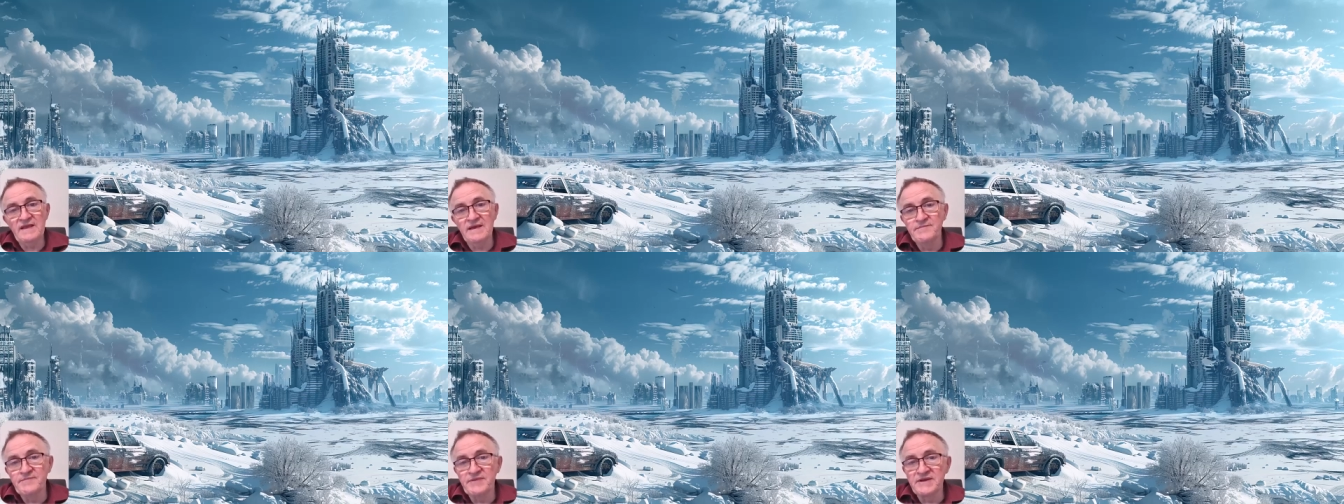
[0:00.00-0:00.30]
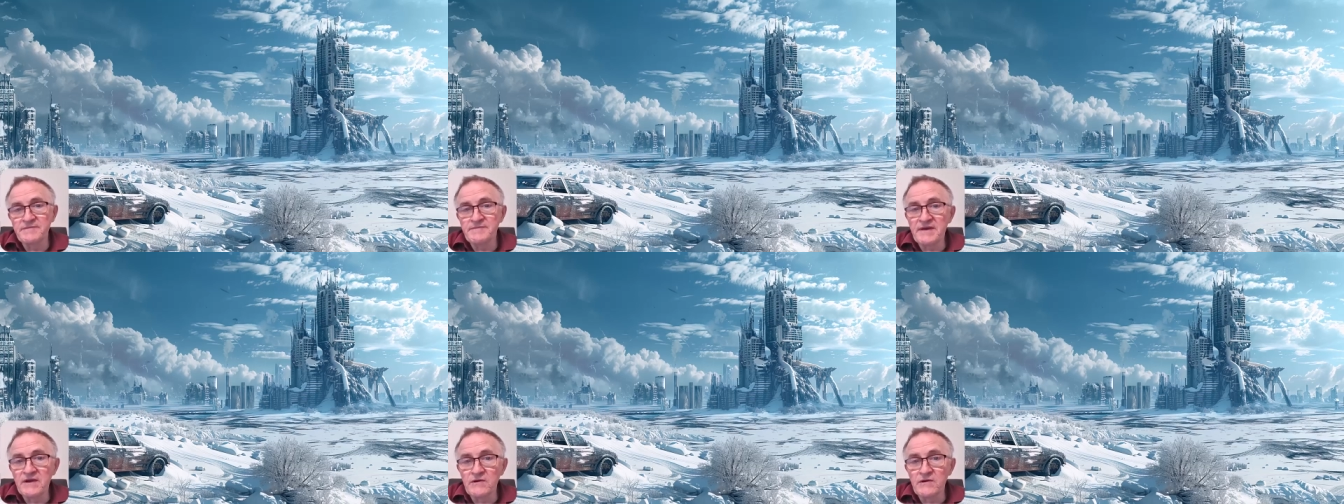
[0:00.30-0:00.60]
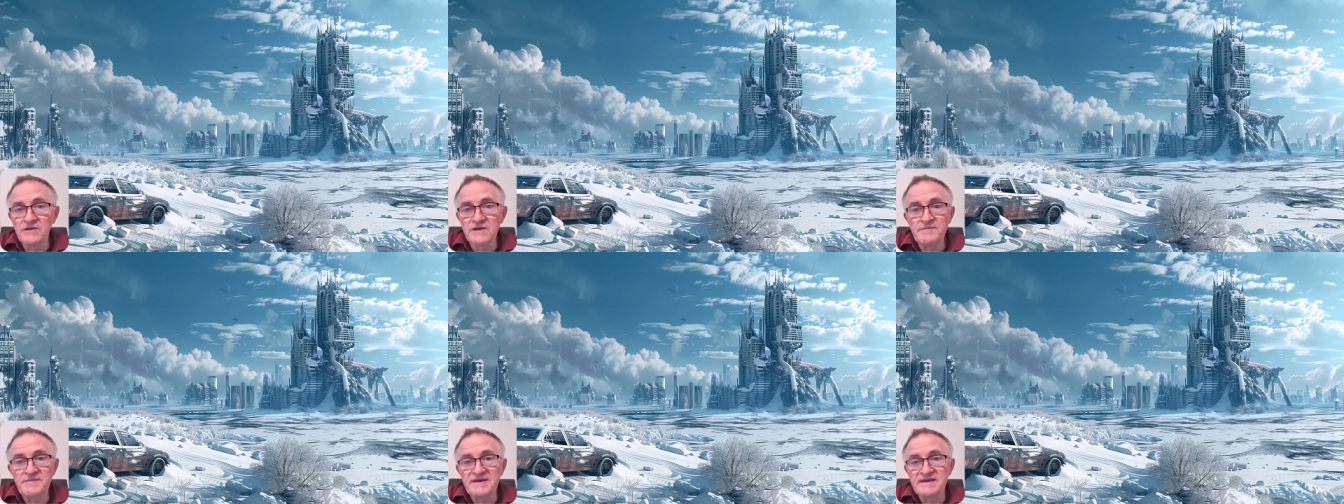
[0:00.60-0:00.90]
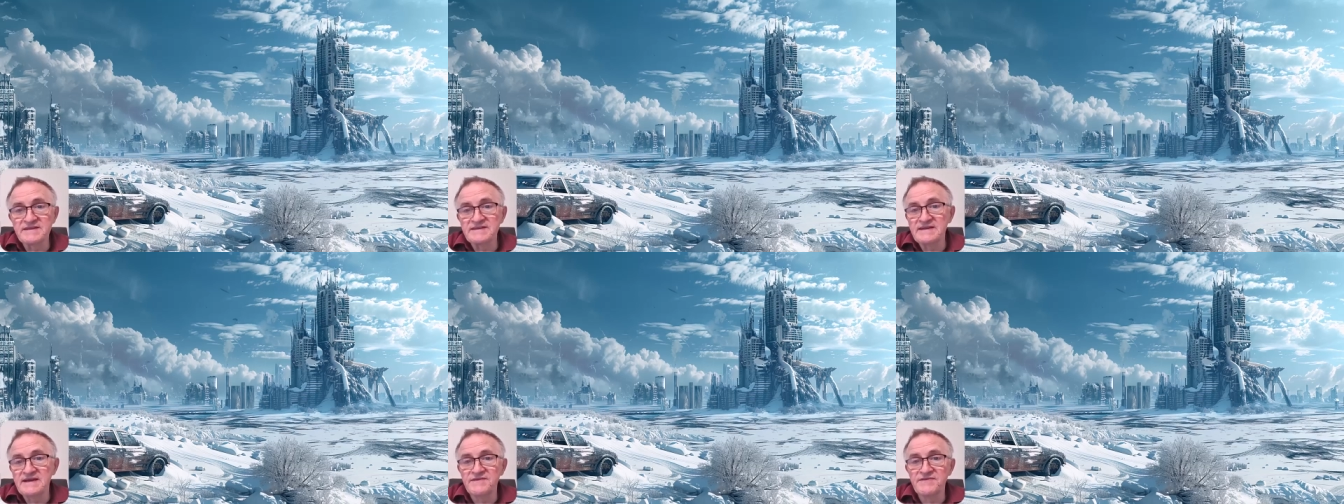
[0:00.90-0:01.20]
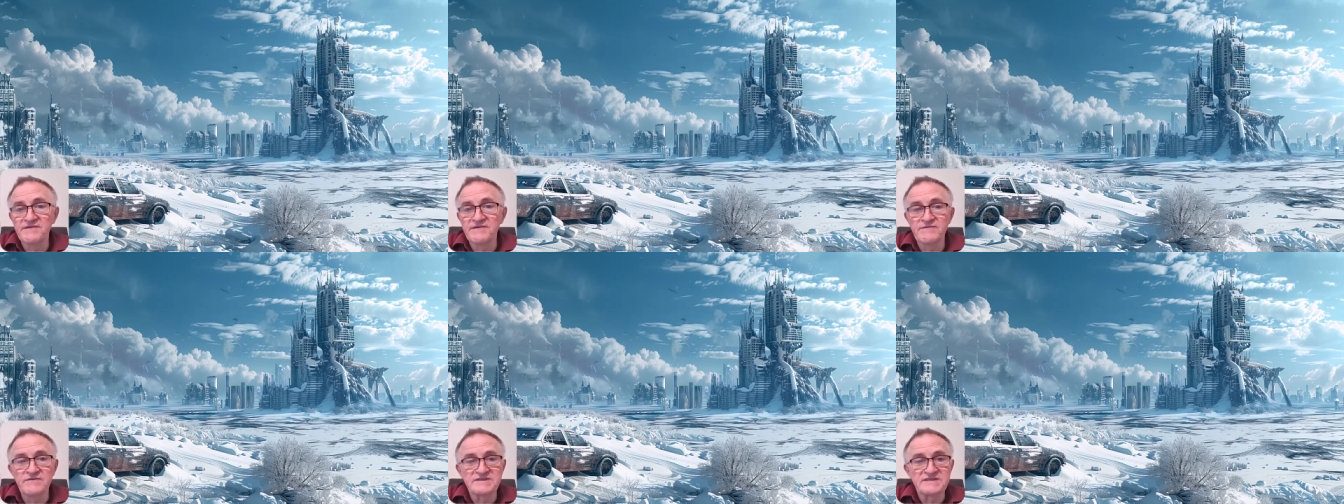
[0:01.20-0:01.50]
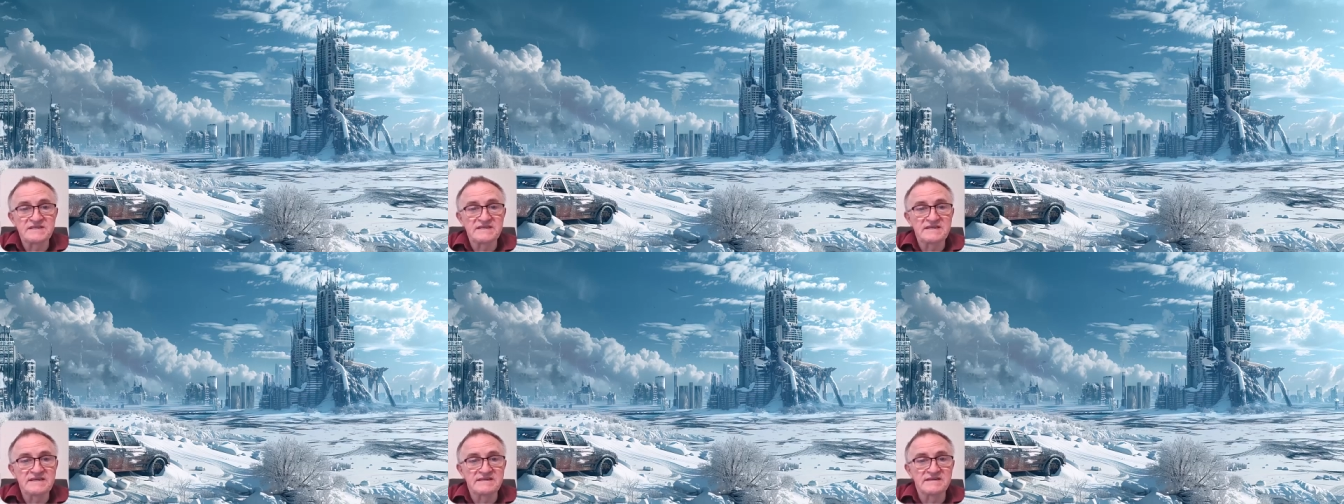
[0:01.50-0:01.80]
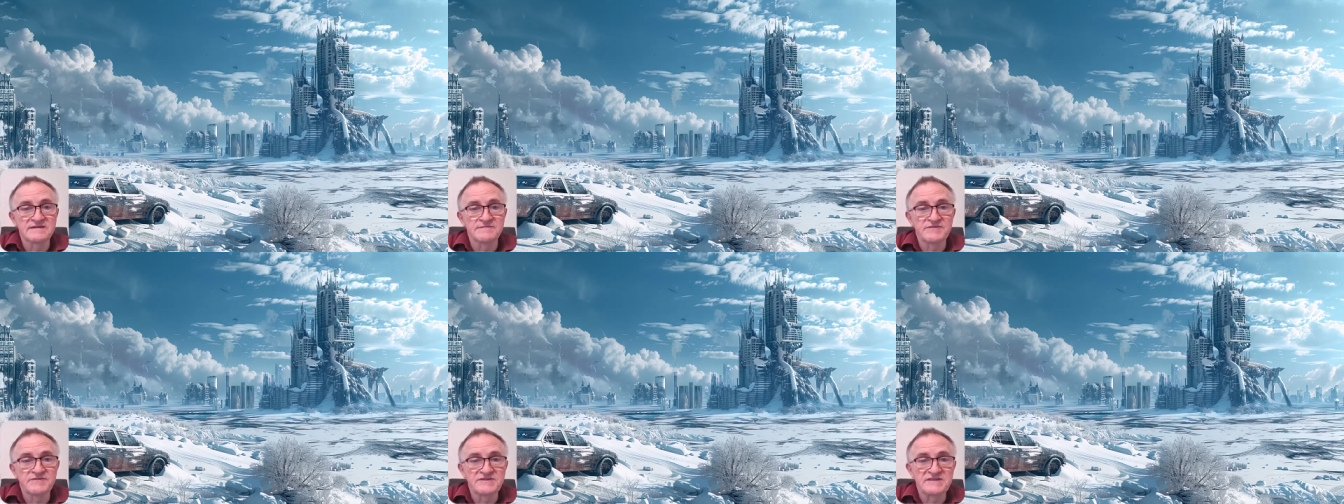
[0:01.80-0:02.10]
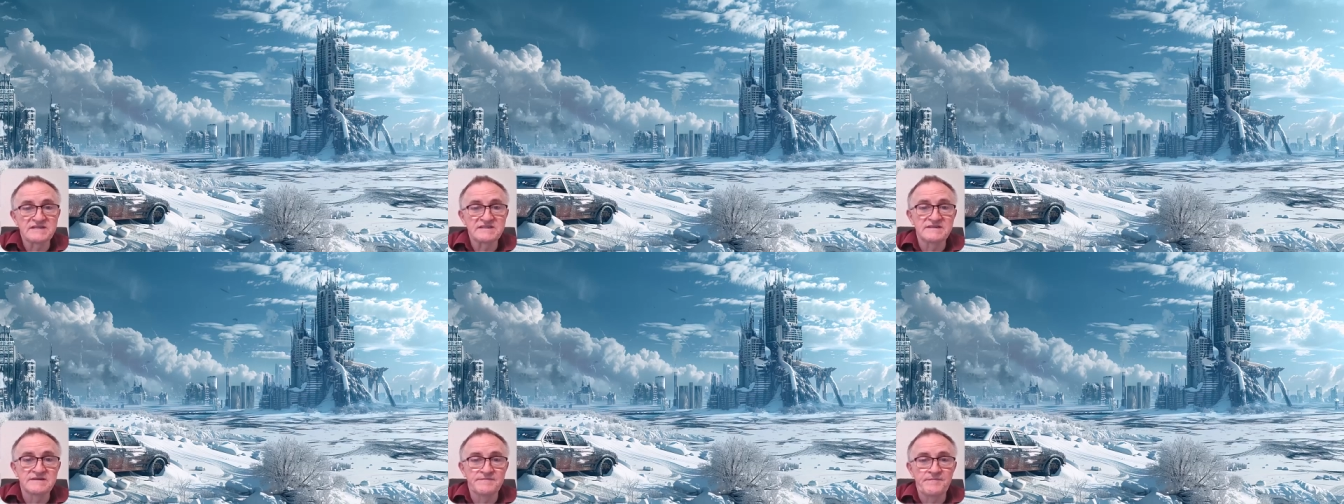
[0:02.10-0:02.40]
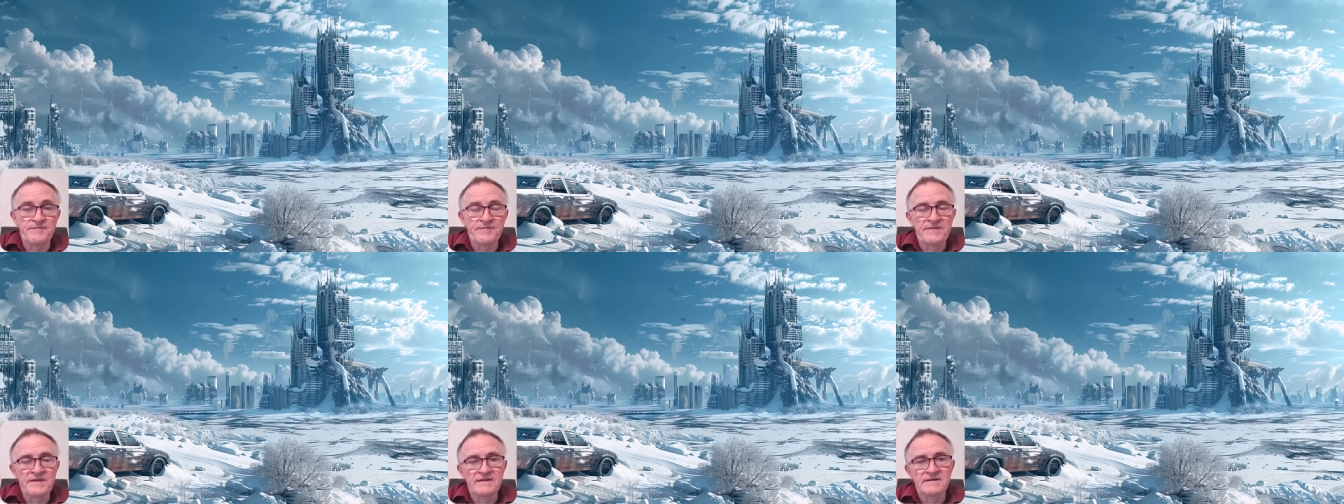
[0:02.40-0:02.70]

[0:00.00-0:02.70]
but it may only be a tenth of what Sagan predicted,